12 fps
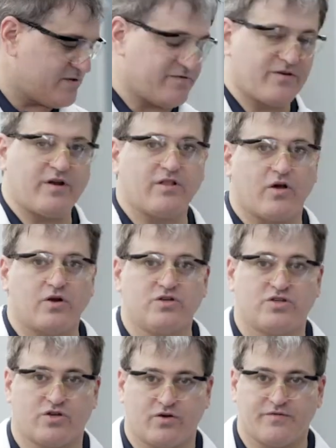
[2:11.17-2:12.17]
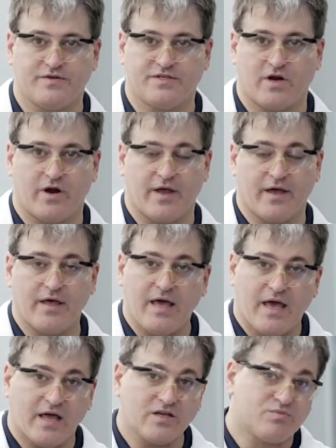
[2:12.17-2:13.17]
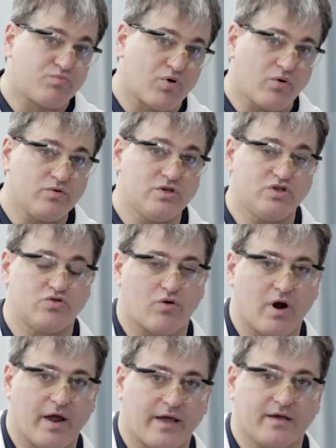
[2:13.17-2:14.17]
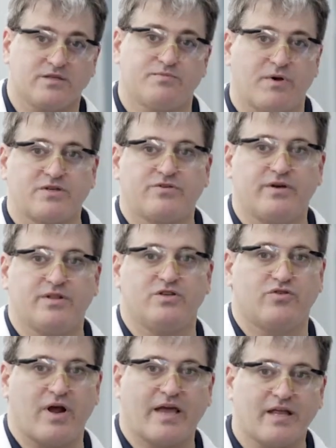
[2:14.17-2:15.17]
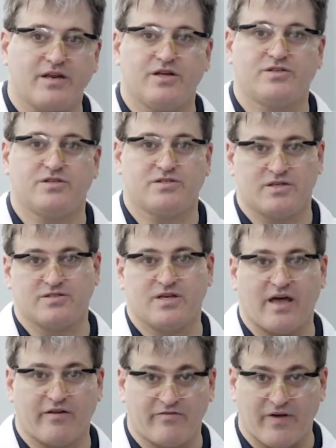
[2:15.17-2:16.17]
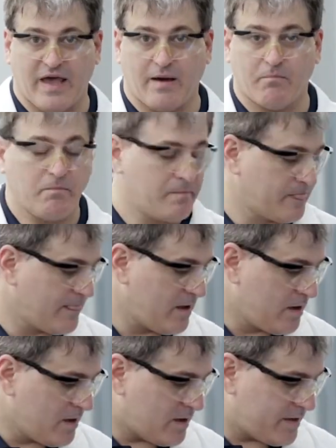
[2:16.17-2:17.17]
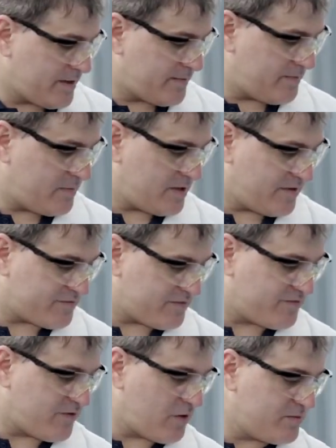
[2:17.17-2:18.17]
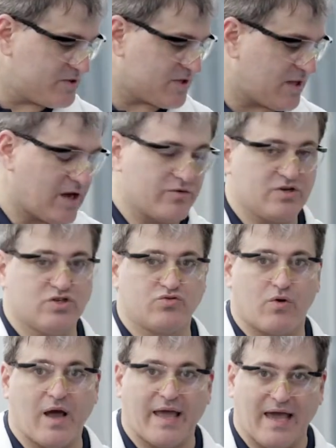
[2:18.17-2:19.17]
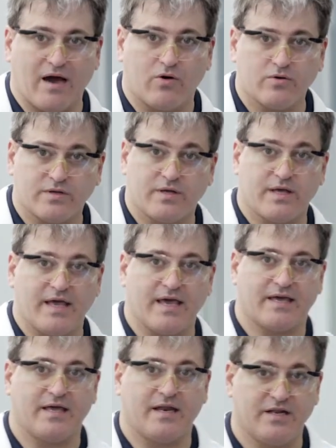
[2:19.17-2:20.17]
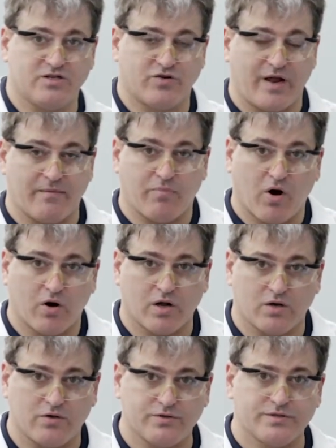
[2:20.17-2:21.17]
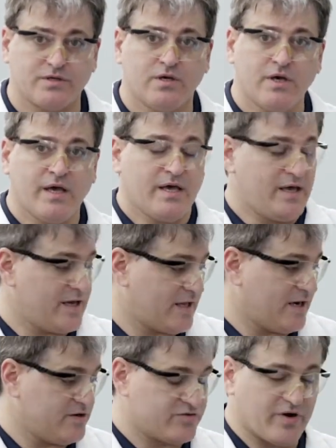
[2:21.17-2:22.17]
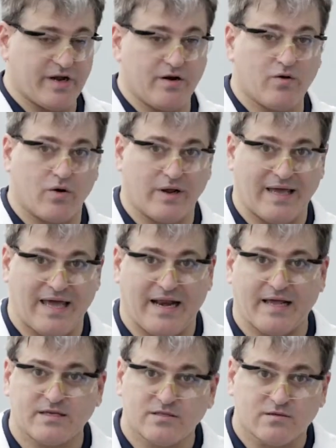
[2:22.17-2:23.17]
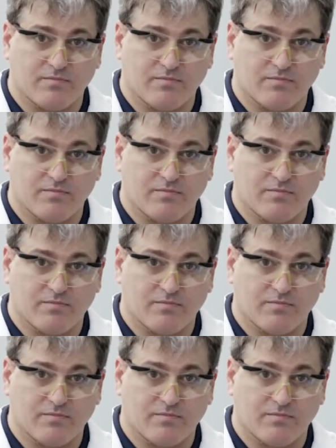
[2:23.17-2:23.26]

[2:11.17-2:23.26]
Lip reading: a very large surface area and is prone to drying, especially in the dry conditions inside a fab. If the foam is allowed to dry out, it can entrain particles, it can entrain organics,